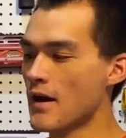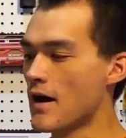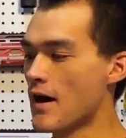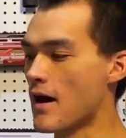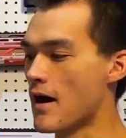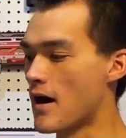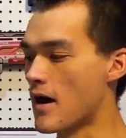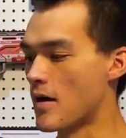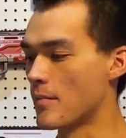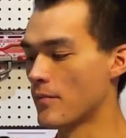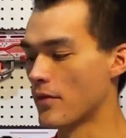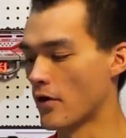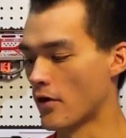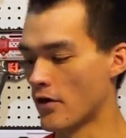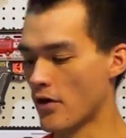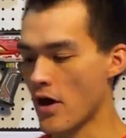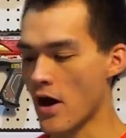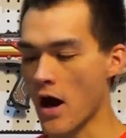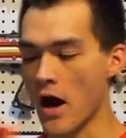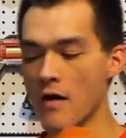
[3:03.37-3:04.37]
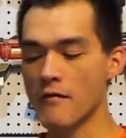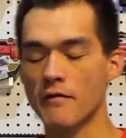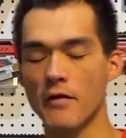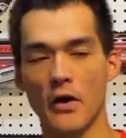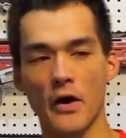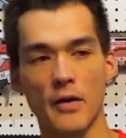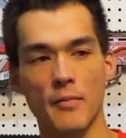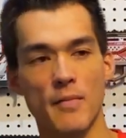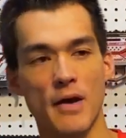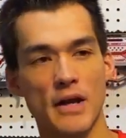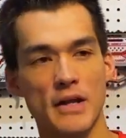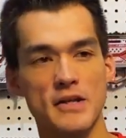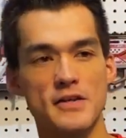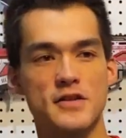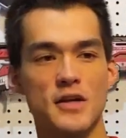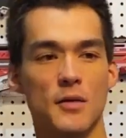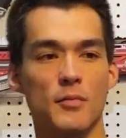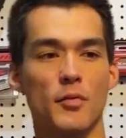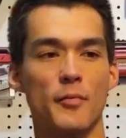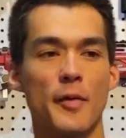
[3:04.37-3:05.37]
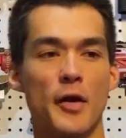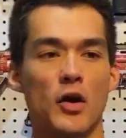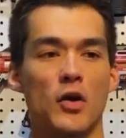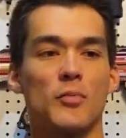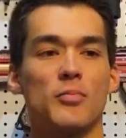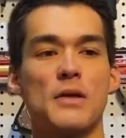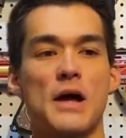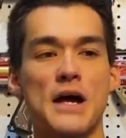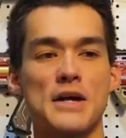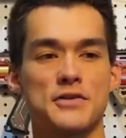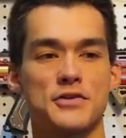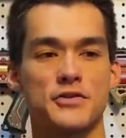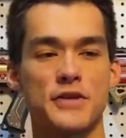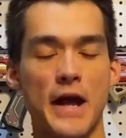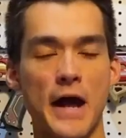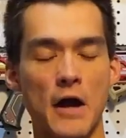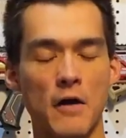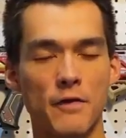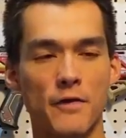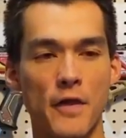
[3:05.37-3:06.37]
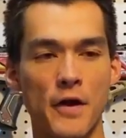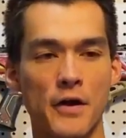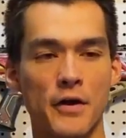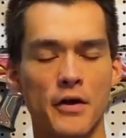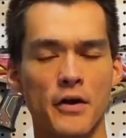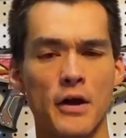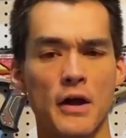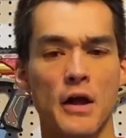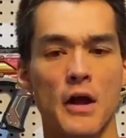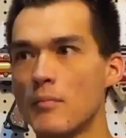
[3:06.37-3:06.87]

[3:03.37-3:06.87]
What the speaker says: There are not very many double barrel blasters out there.